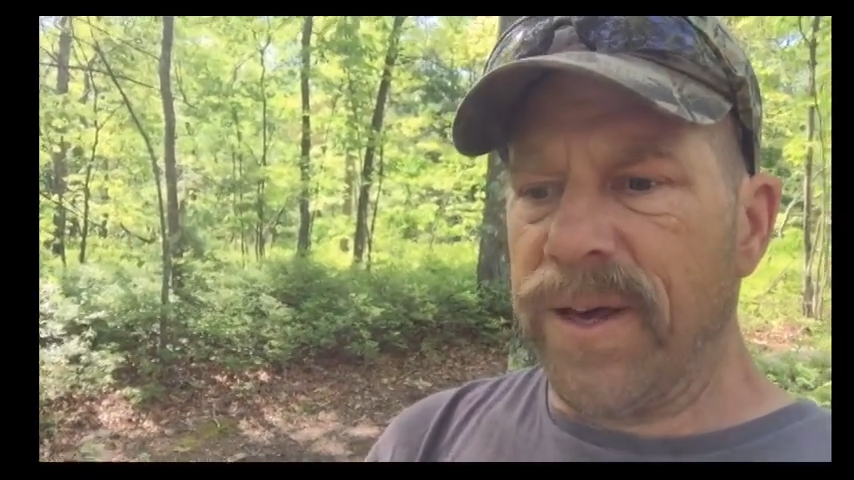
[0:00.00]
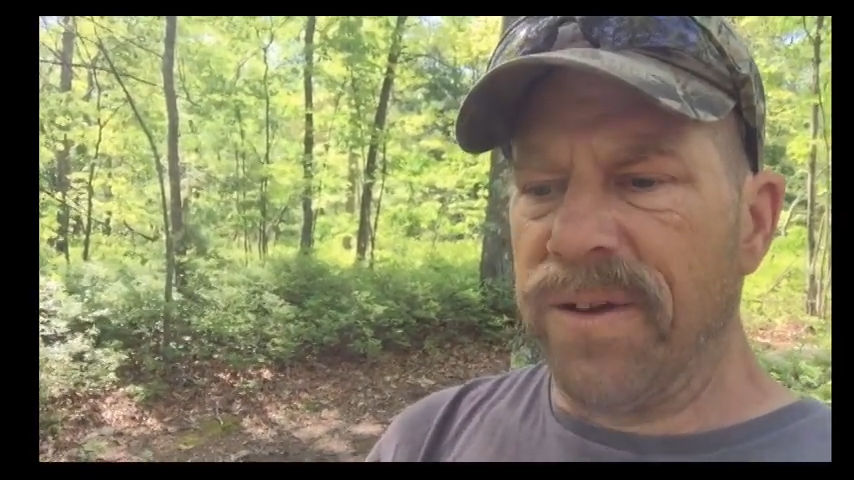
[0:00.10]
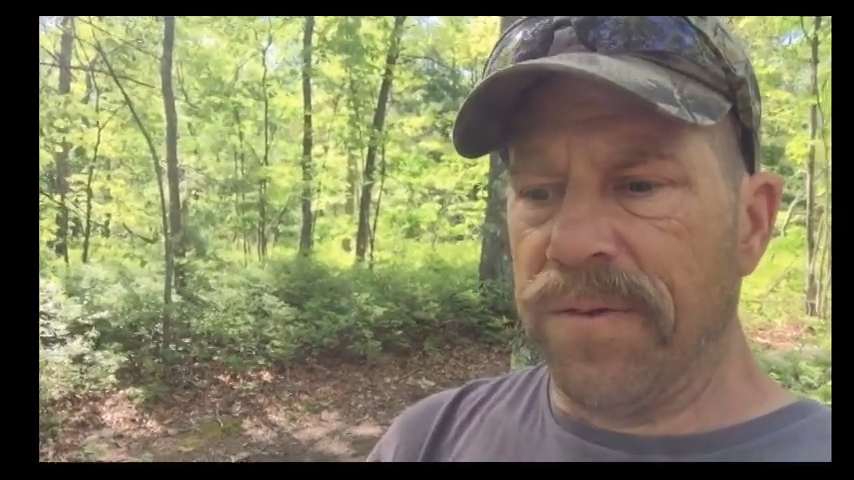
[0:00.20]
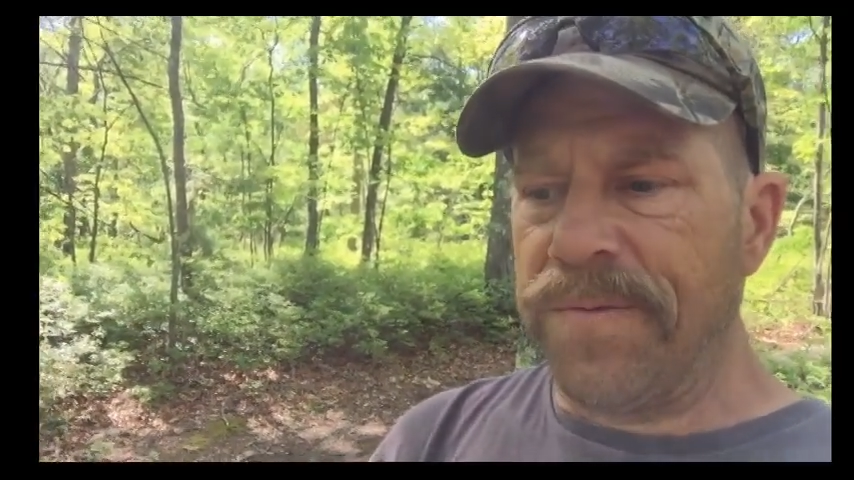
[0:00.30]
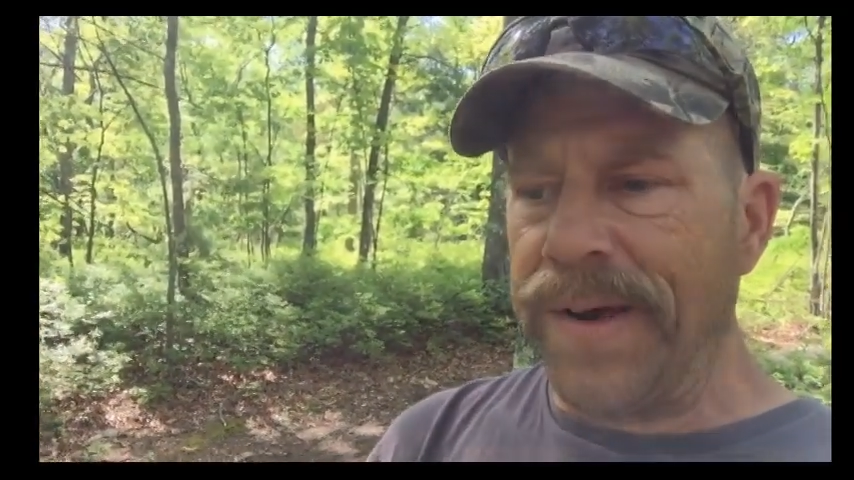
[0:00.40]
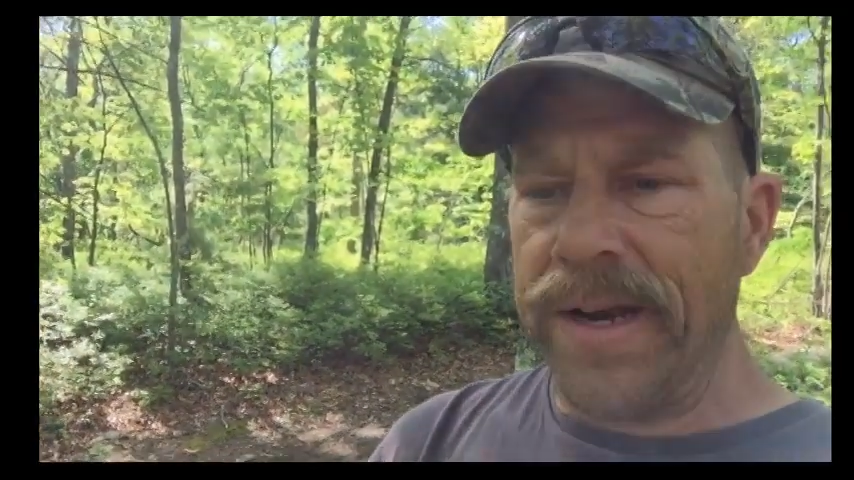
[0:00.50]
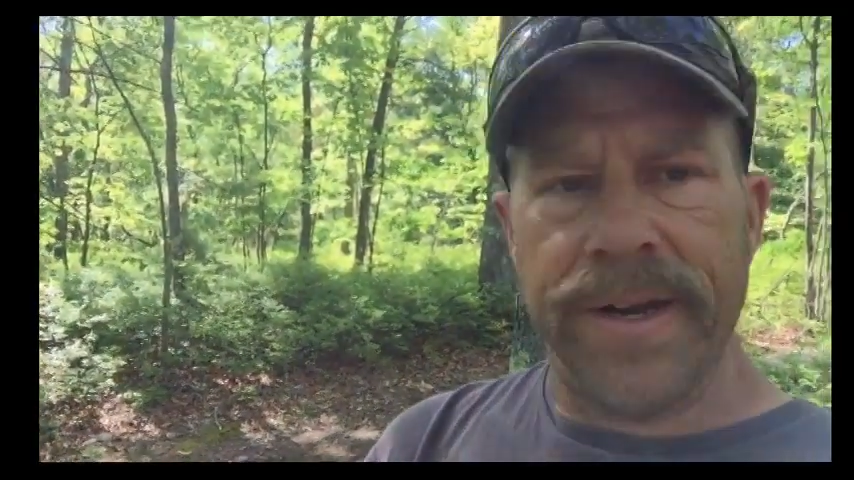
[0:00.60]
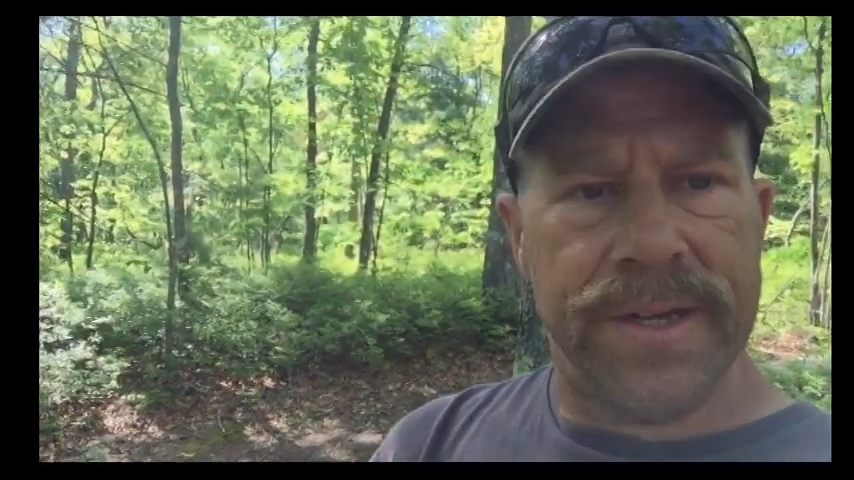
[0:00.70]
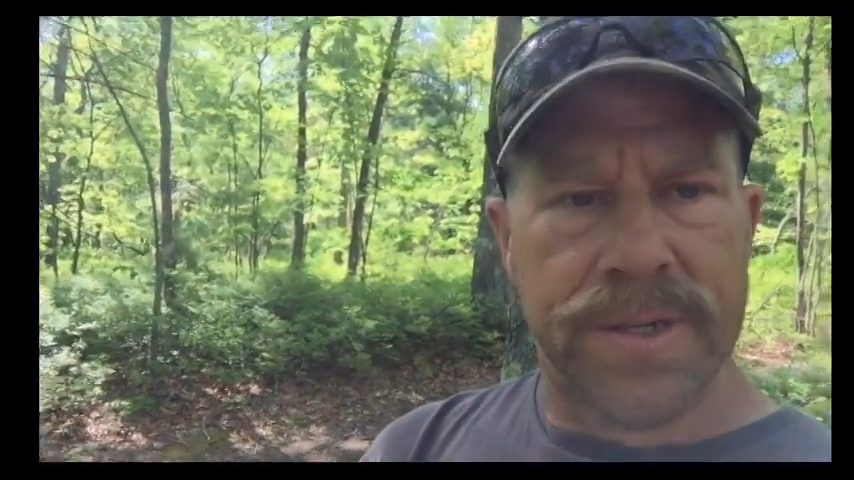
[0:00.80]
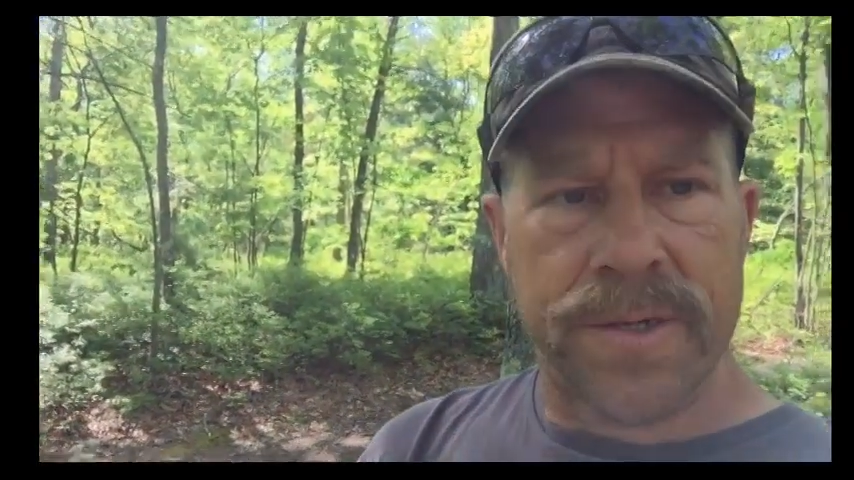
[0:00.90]
ill-fated
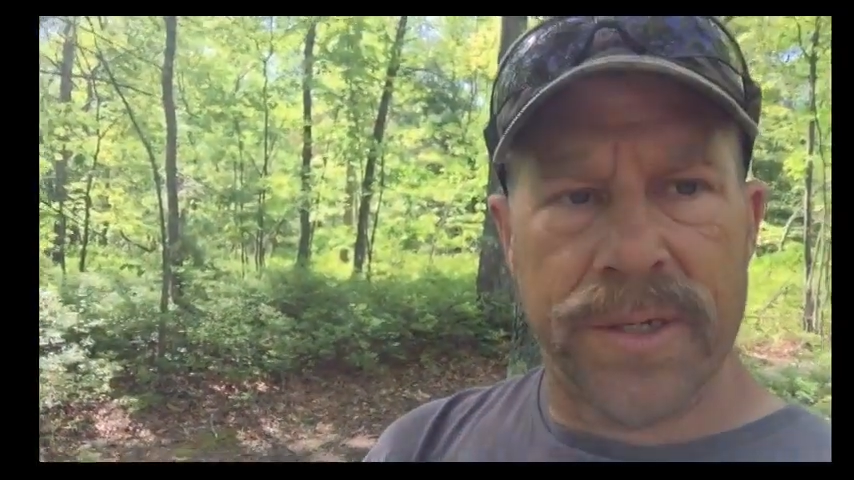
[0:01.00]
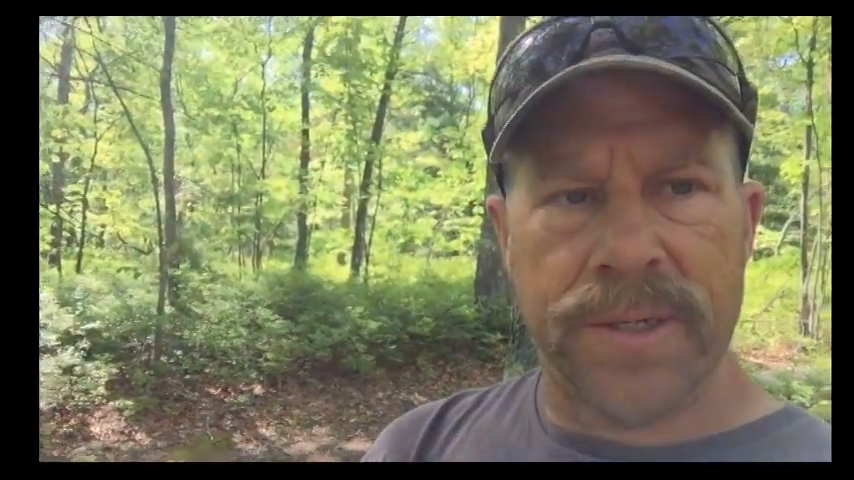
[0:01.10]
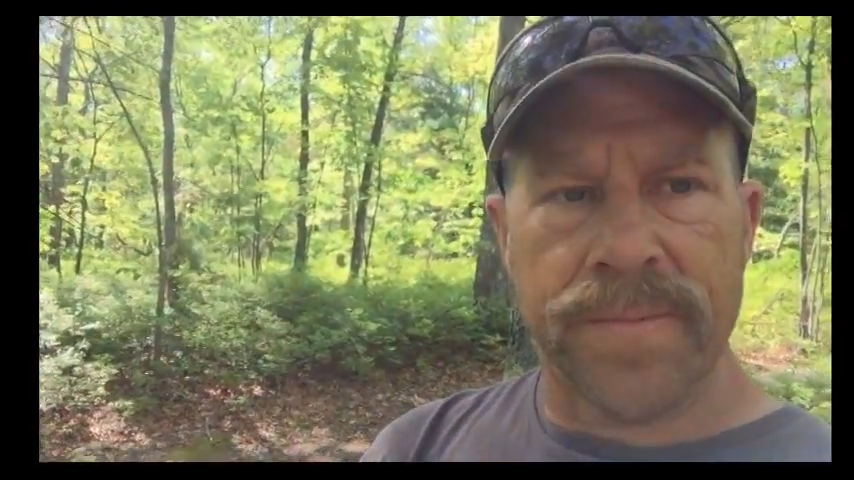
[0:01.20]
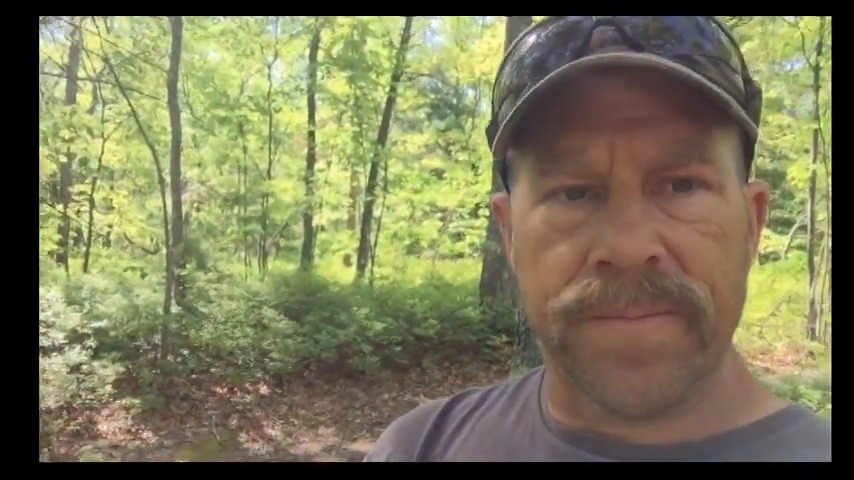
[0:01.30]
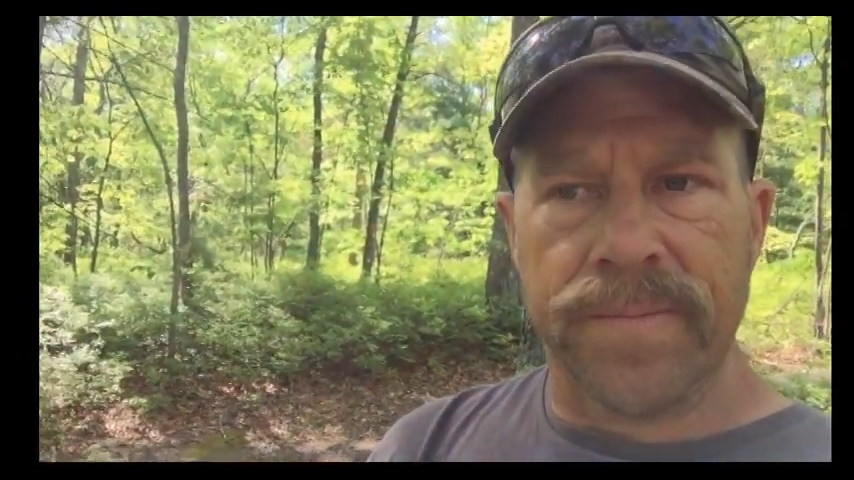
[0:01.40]
history.